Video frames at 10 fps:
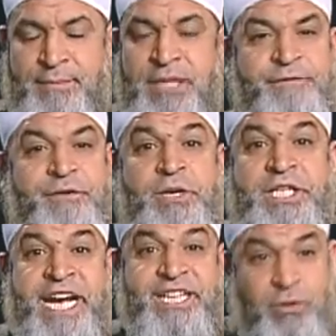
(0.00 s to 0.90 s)
But if you
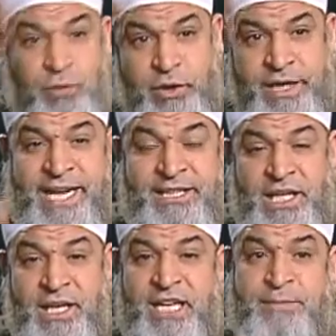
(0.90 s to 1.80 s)
reject it with your
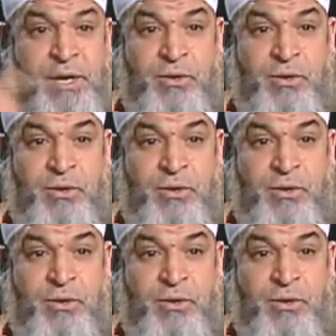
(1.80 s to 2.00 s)
intellect